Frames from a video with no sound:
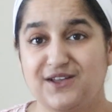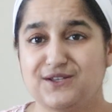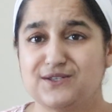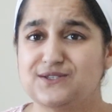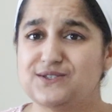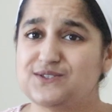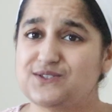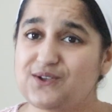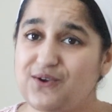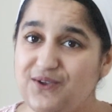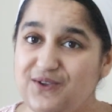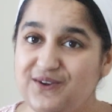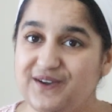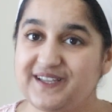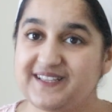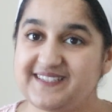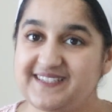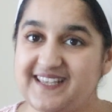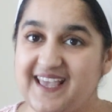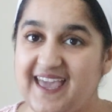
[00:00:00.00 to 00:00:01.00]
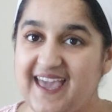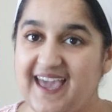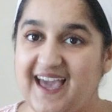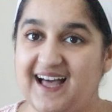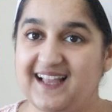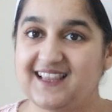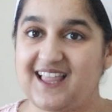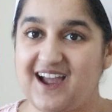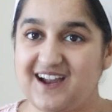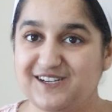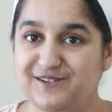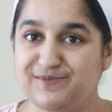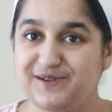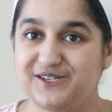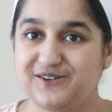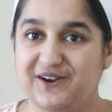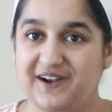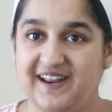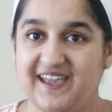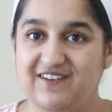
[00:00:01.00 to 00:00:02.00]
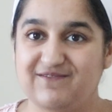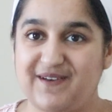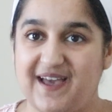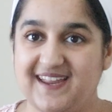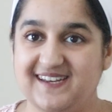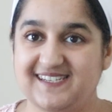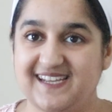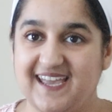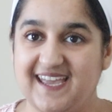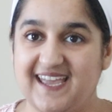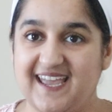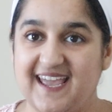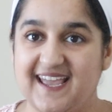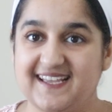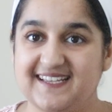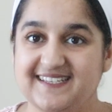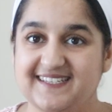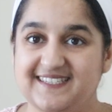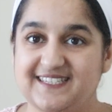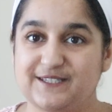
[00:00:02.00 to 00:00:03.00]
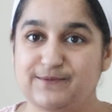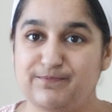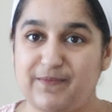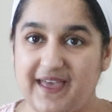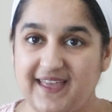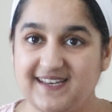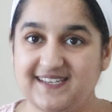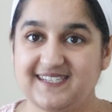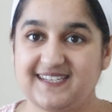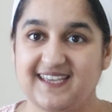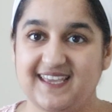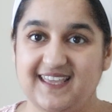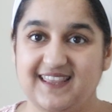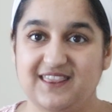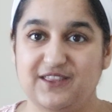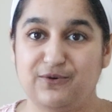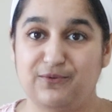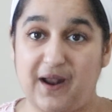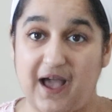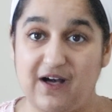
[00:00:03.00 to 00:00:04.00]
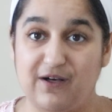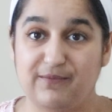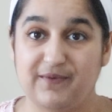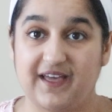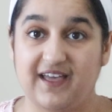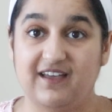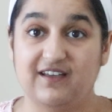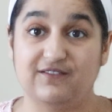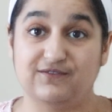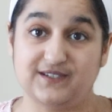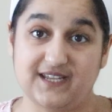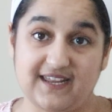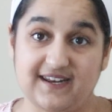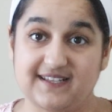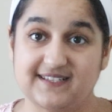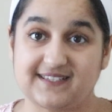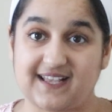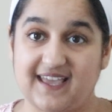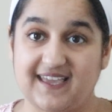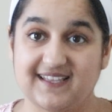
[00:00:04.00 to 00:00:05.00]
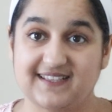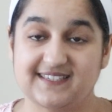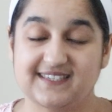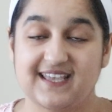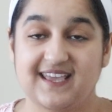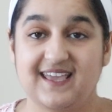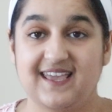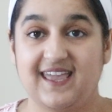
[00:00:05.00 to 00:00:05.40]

So you could say a large majority of my day is spent in the realm of data science.